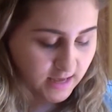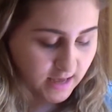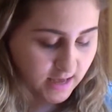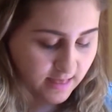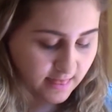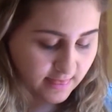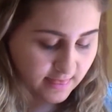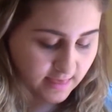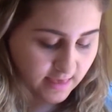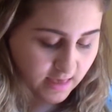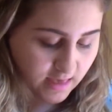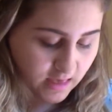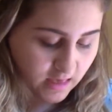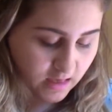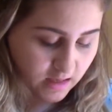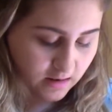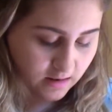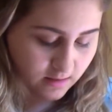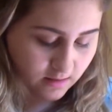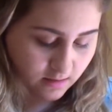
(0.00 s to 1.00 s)
And
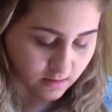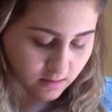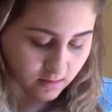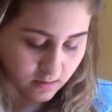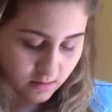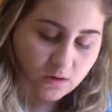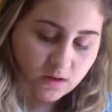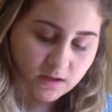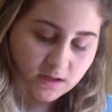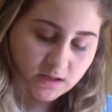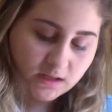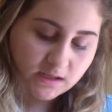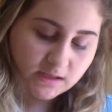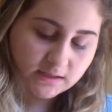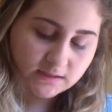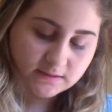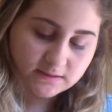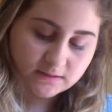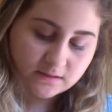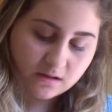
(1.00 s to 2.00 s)
then one
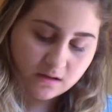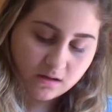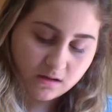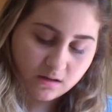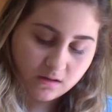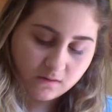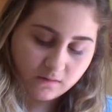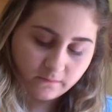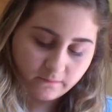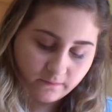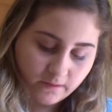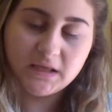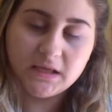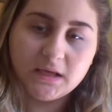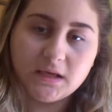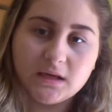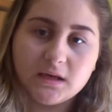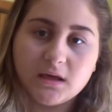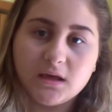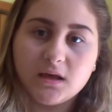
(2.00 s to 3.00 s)
is of
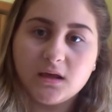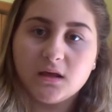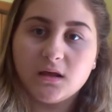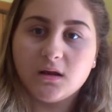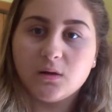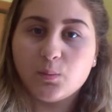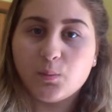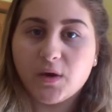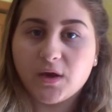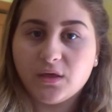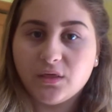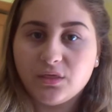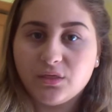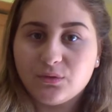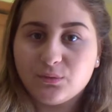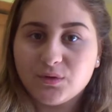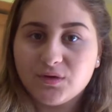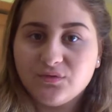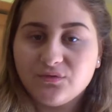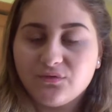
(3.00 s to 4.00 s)
me and my
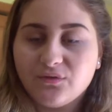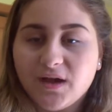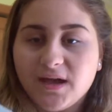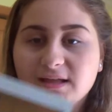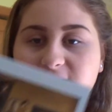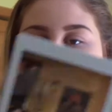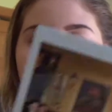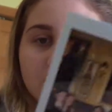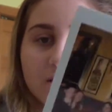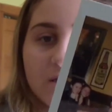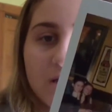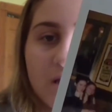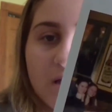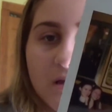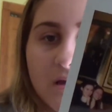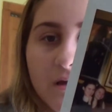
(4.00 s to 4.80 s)
three friends